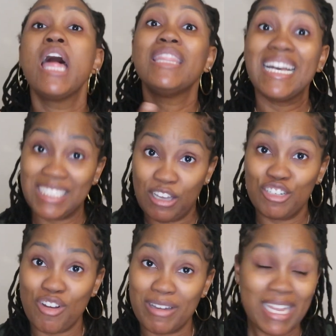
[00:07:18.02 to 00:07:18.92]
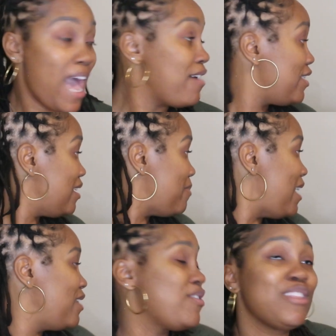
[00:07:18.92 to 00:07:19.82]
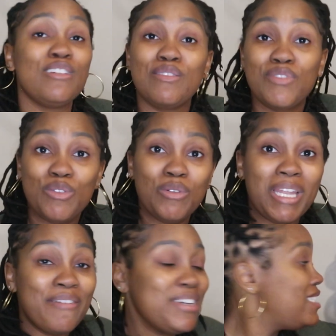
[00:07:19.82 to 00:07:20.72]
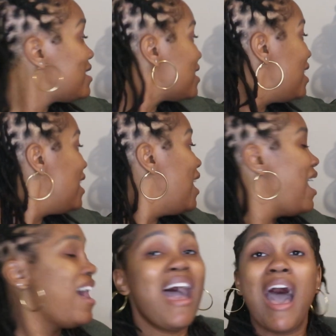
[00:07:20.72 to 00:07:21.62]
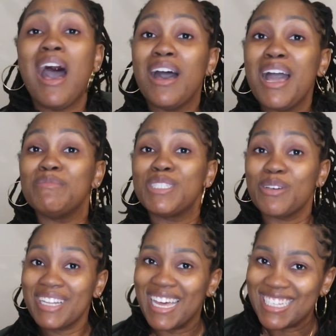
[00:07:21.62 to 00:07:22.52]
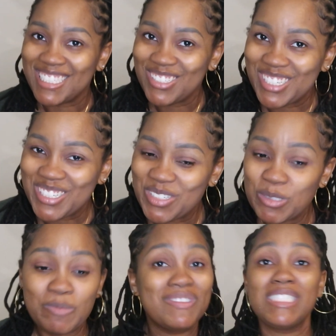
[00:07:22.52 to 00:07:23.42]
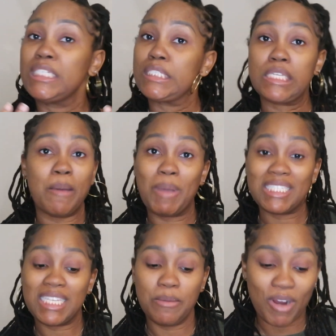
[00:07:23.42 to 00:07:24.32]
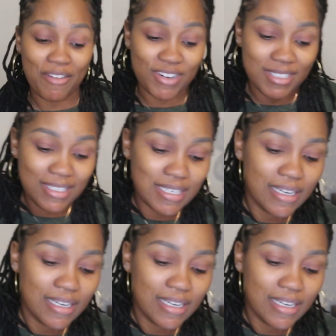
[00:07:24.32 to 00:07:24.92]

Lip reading: That's how strongly I feel about it. For those of you who love it, I'm so glad that you do. Just not my scent preference.